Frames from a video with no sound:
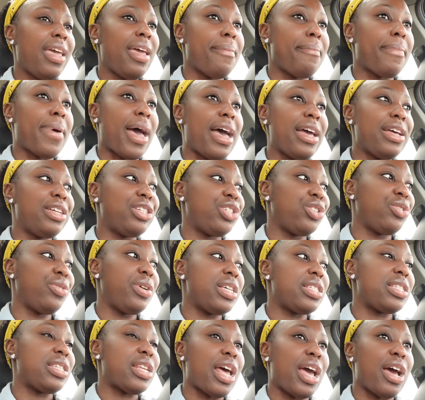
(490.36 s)
Mind you,
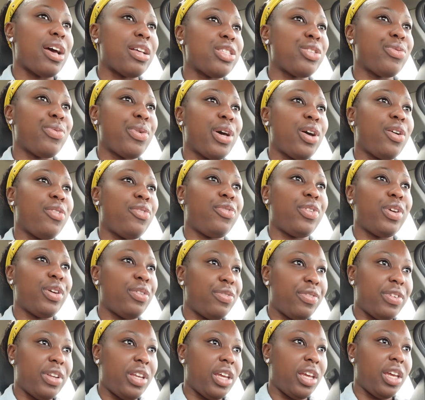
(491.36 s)
it's now twelve
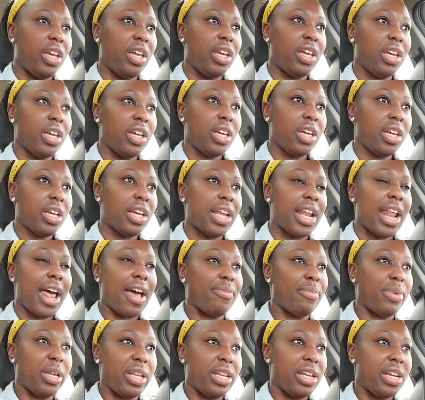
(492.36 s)
fifty, and I've
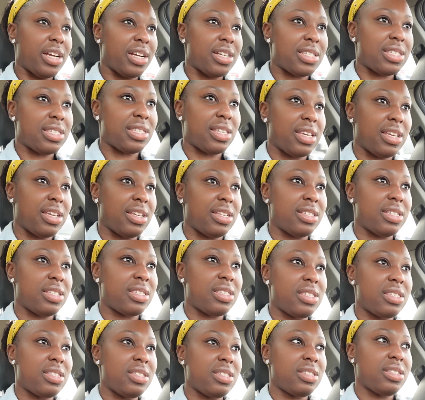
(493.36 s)
been there
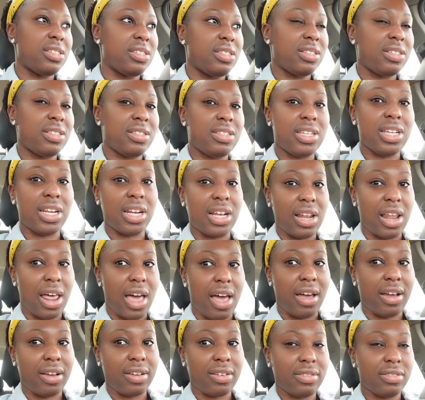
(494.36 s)
since ten
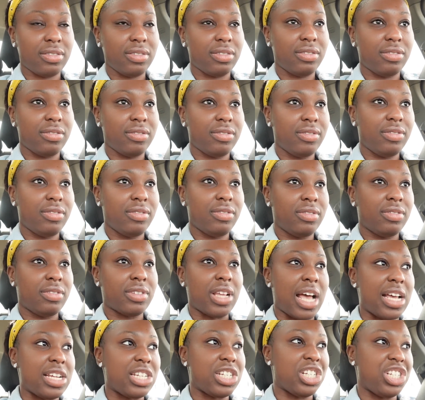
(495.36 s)
o'clock.
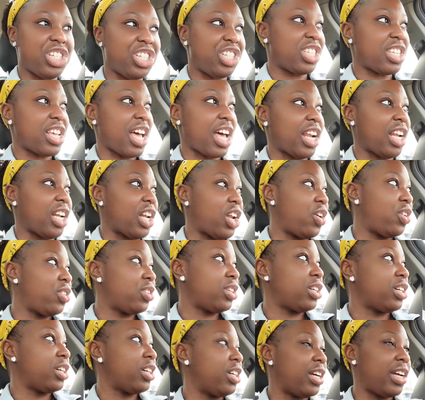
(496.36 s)
I should have just got a
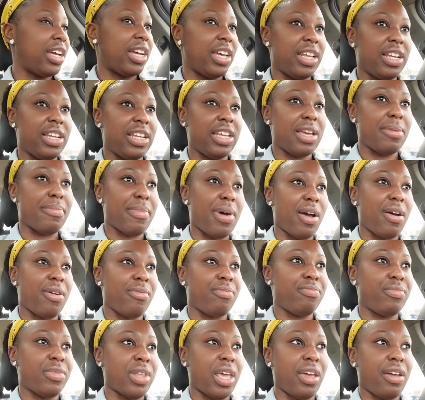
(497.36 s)
loaner and did my
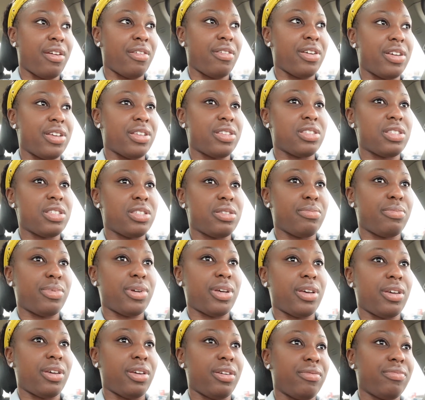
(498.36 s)
errands,
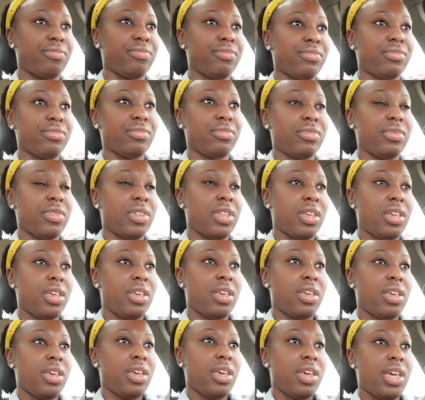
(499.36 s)
but
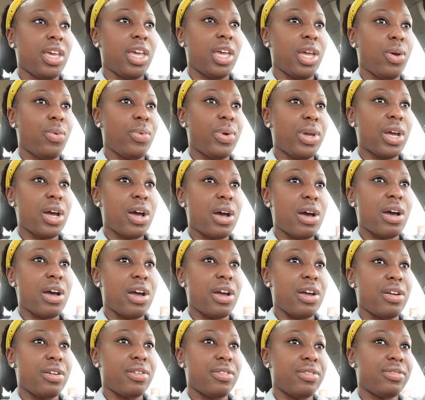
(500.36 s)
here we
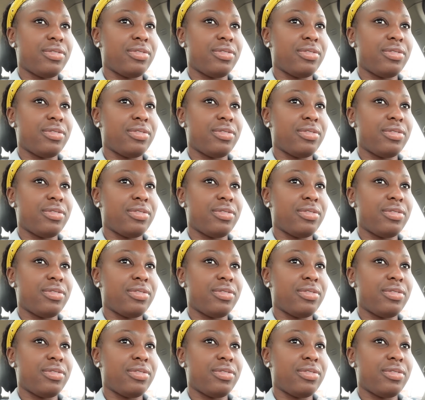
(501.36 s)
are.